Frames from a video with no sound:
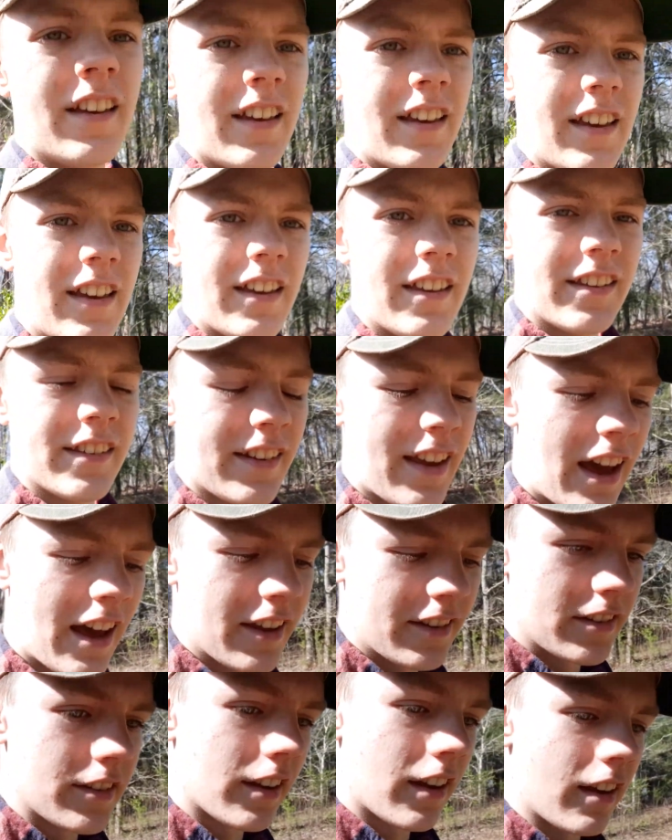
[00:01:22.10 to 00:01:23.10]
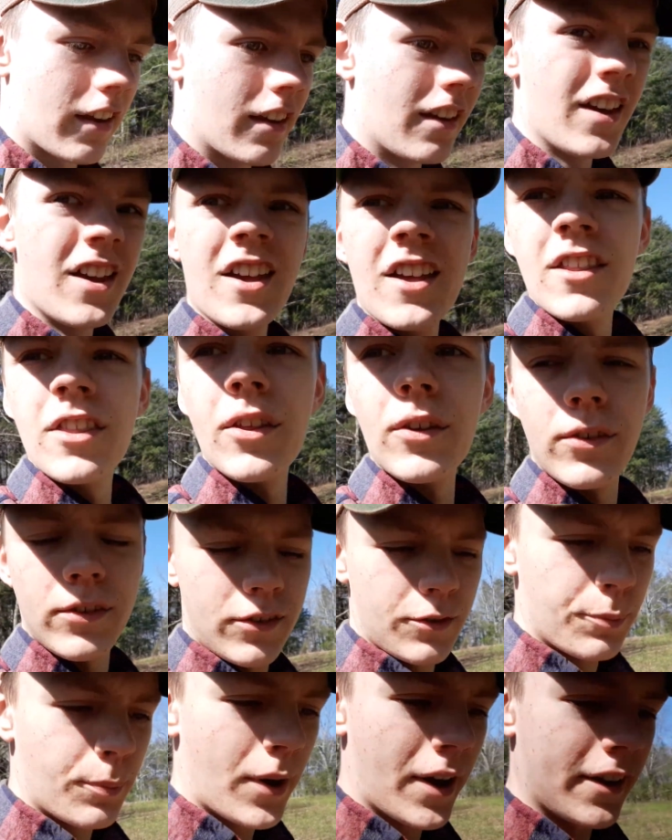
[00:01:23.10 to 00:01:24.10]
has those
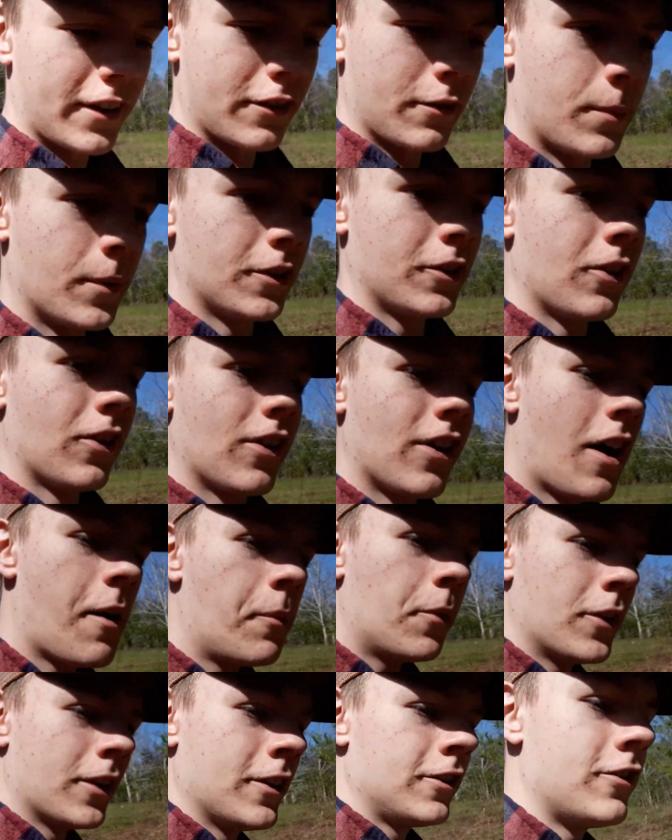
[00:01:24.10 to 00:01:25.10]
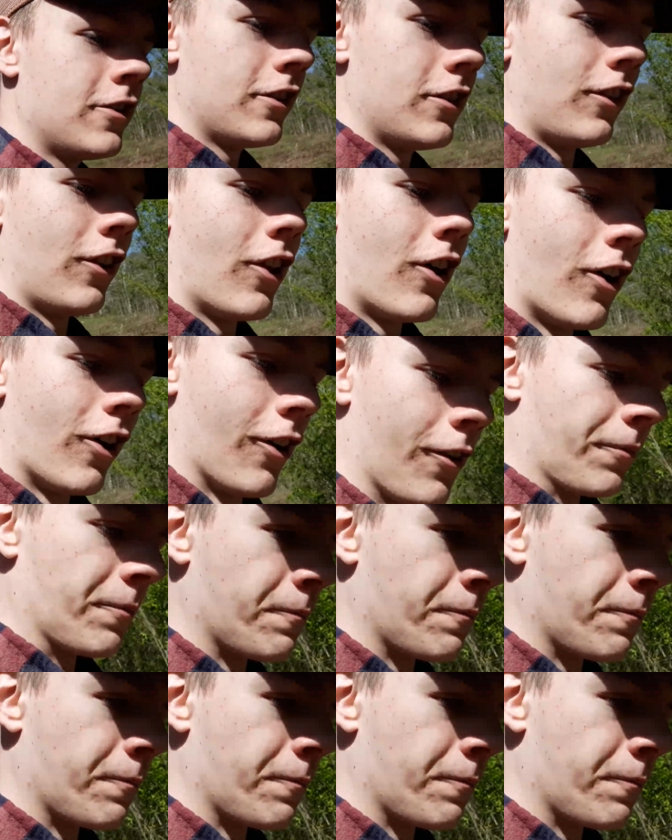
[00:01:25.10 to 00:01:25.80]
spikes, but they're a couple inches long,